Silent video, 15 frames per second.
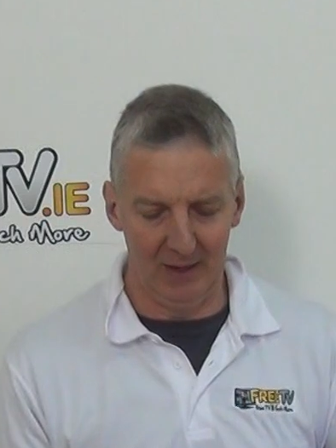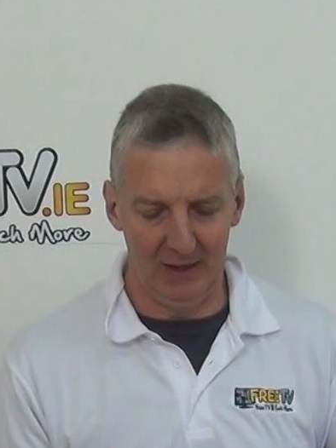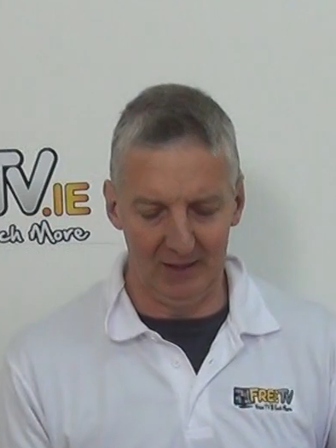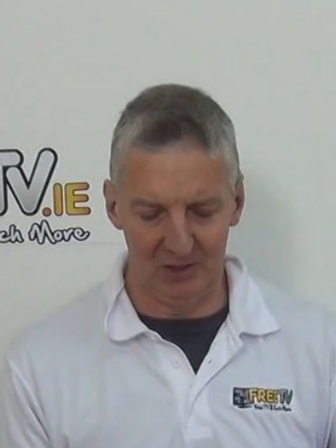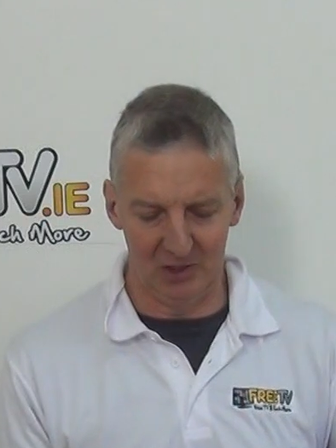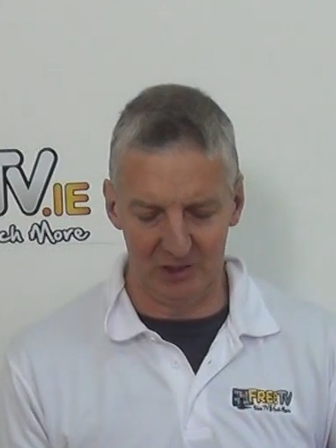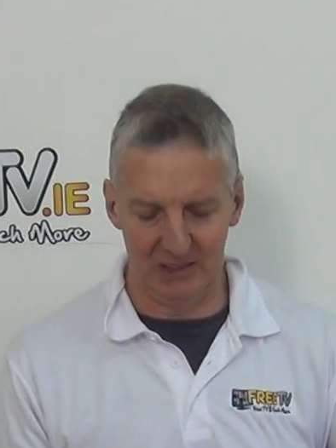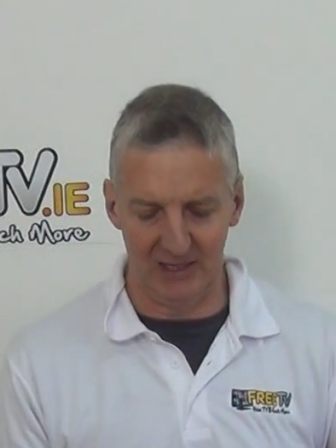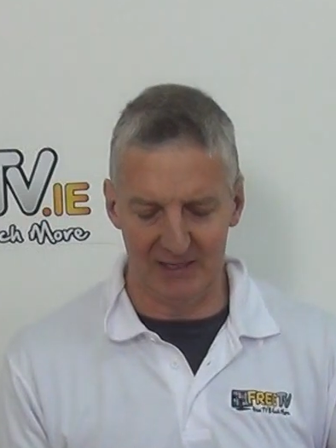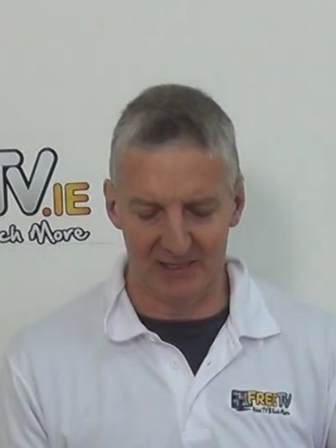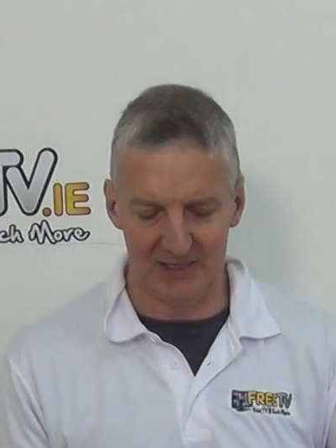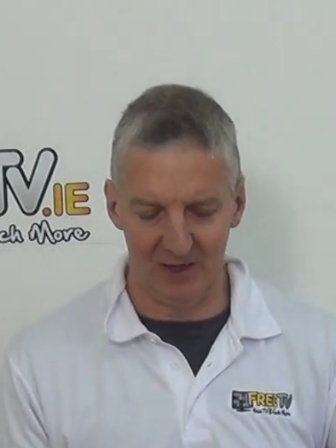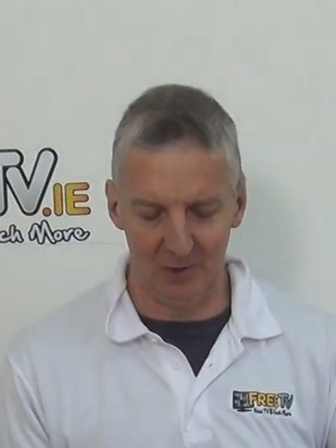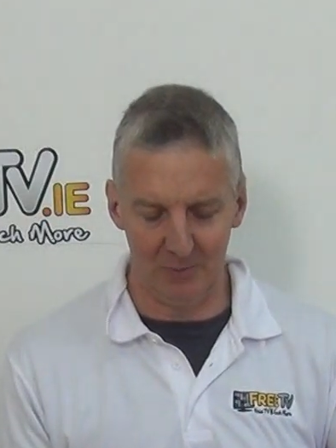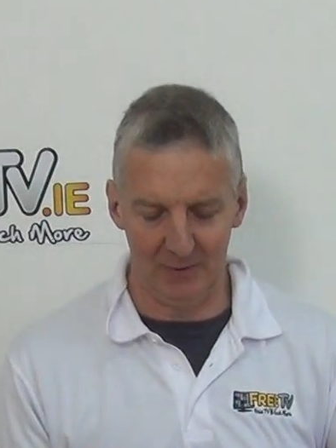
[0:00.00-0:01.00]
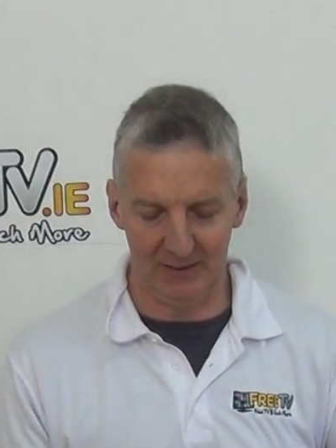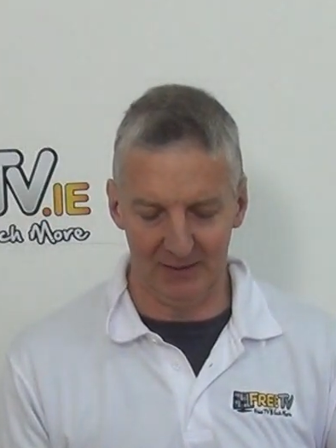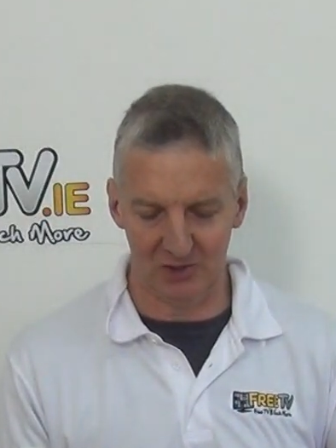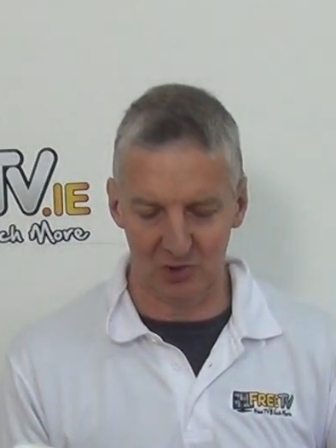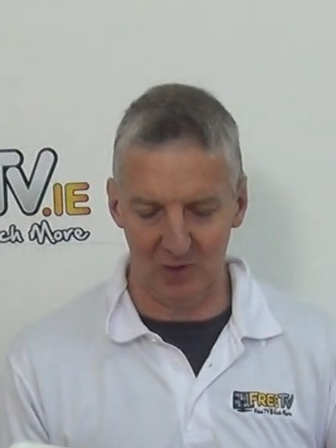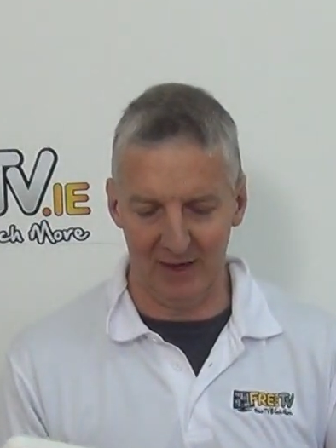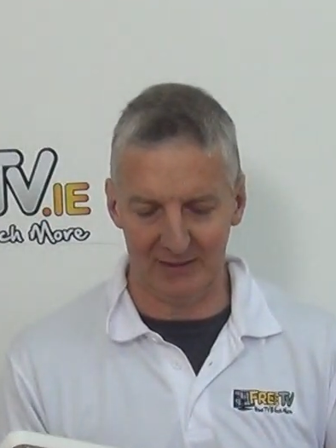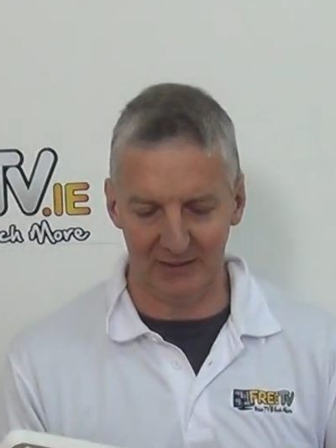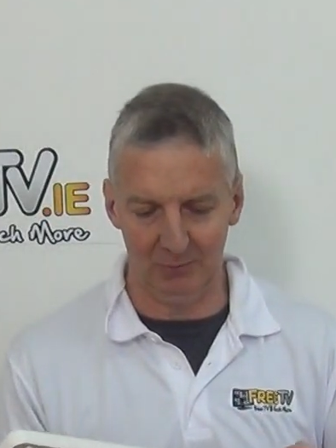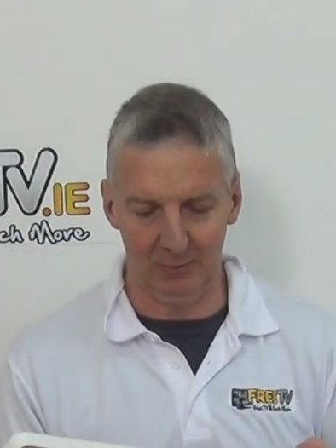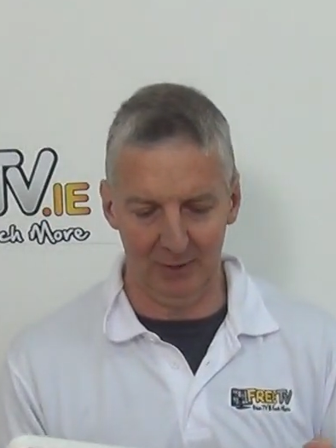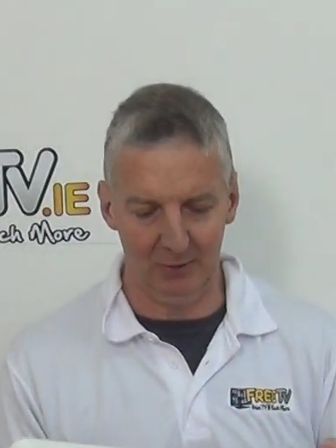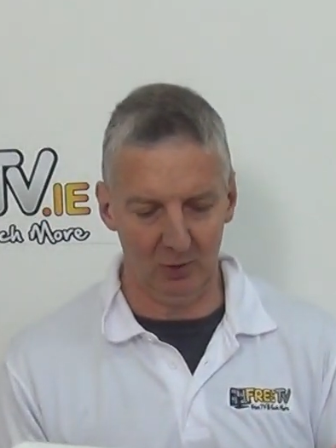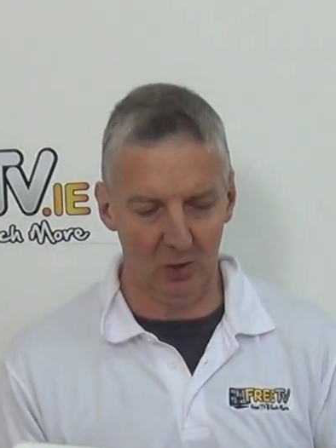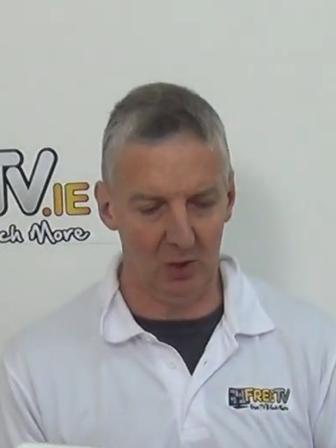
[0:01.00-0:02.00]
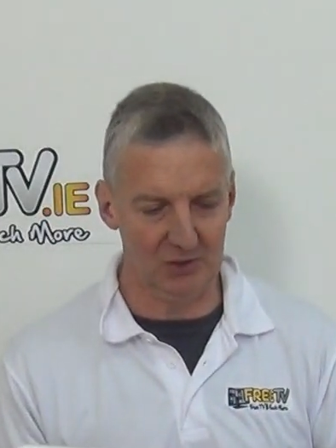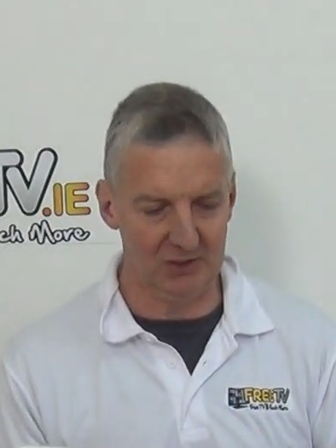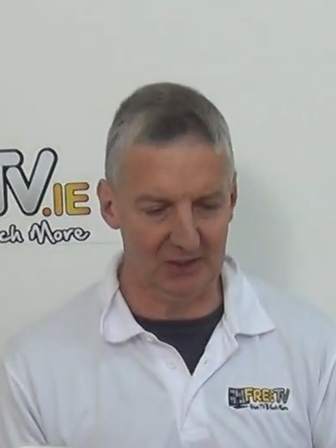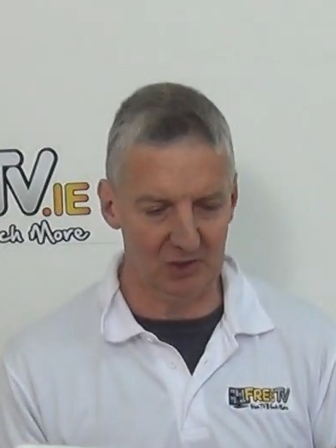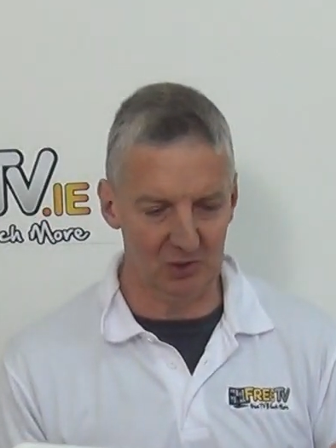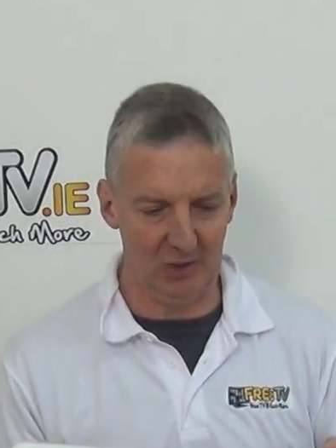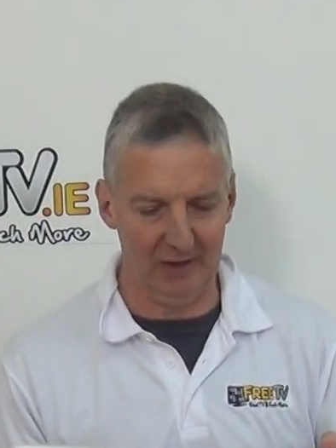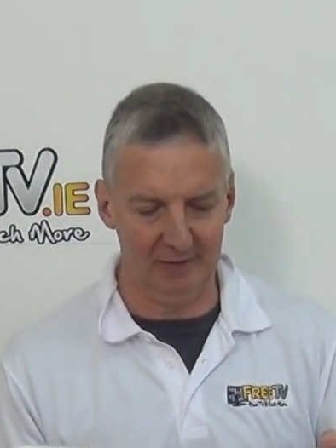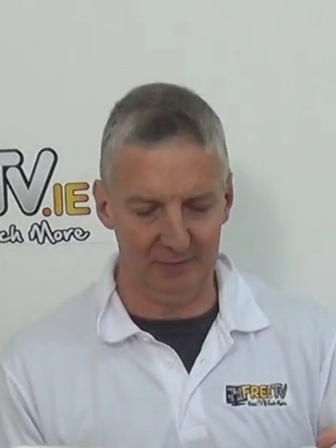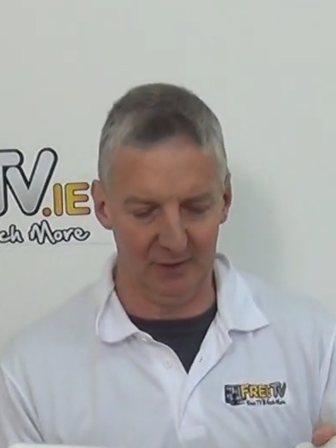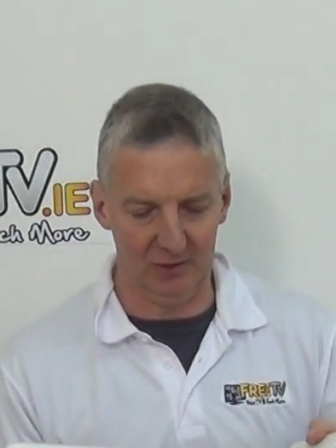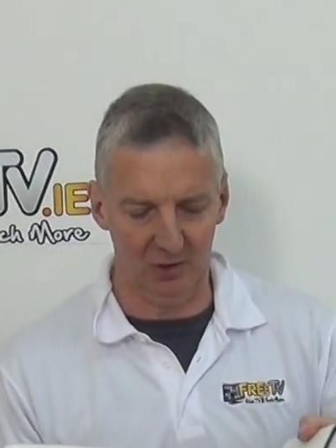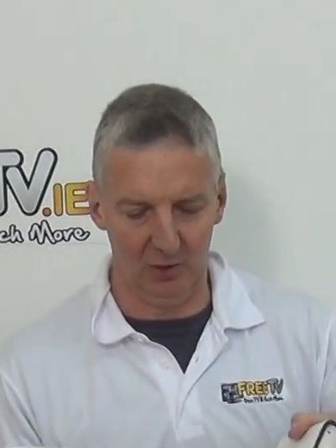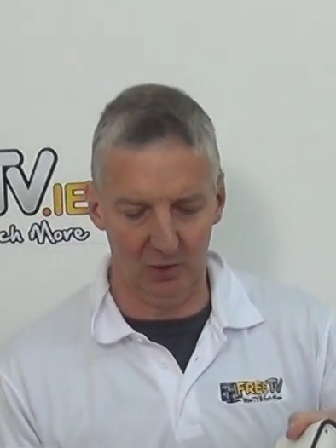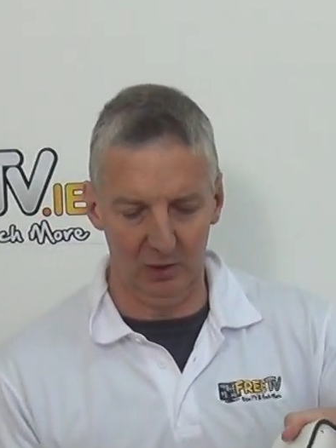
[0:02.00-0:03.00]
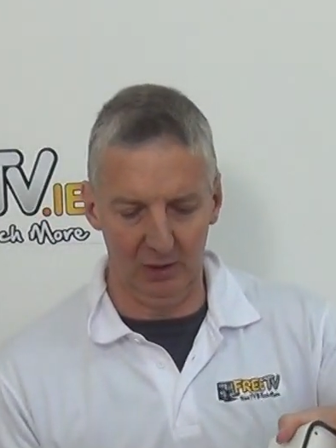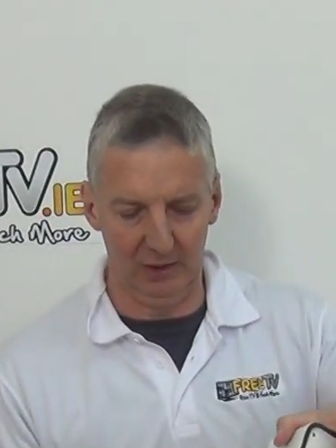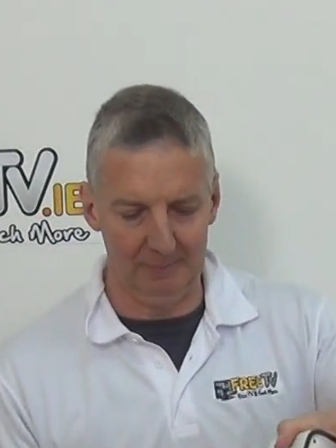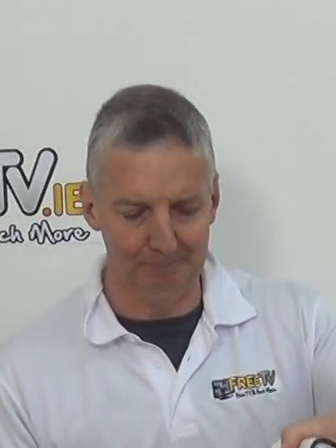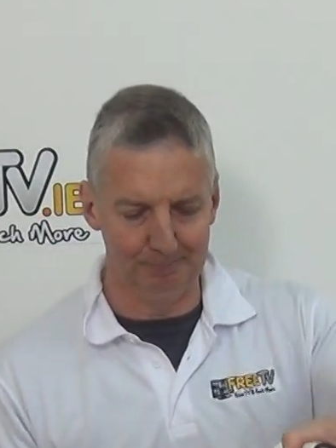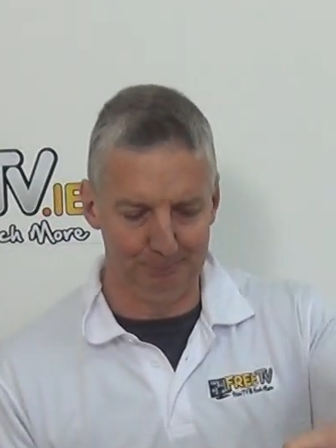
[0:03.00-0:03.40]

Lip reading: and it just lets the air be extracted without causing a draft internally.